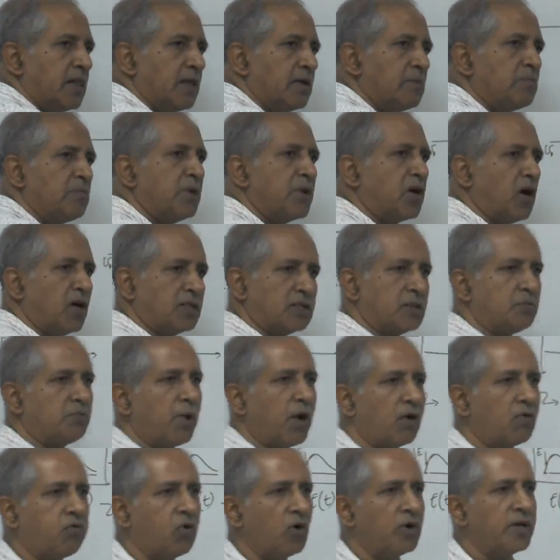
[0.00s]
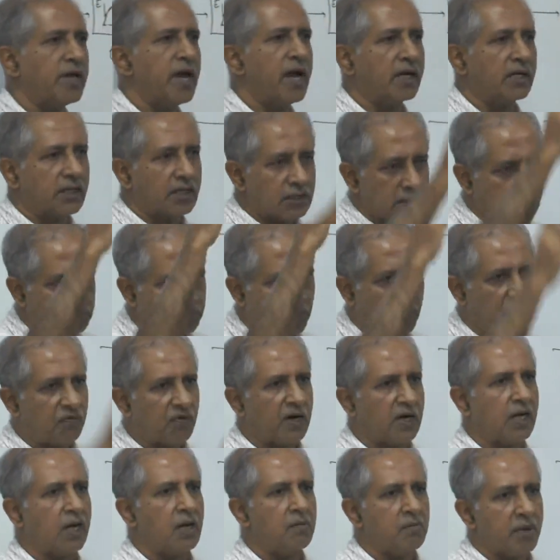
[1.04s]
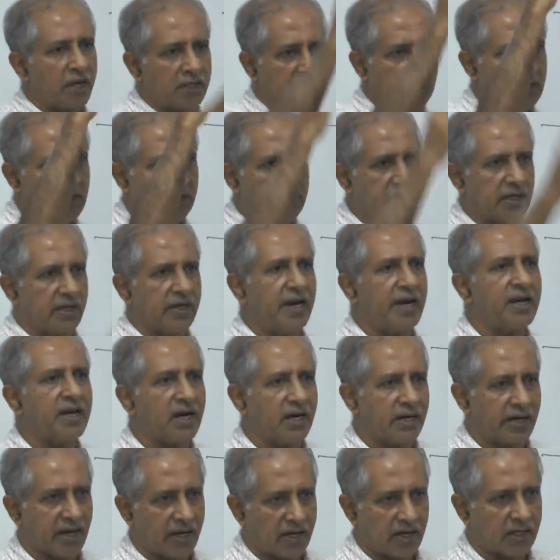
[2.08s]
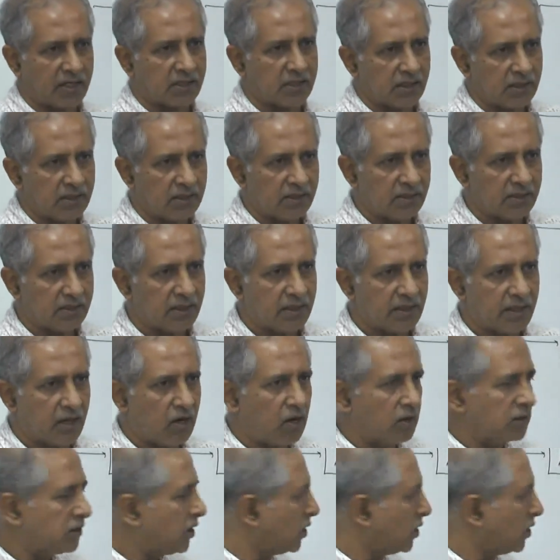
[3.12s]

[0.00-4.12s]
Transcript: because the plug flow reactor is perfectly mixed in the radial direction along the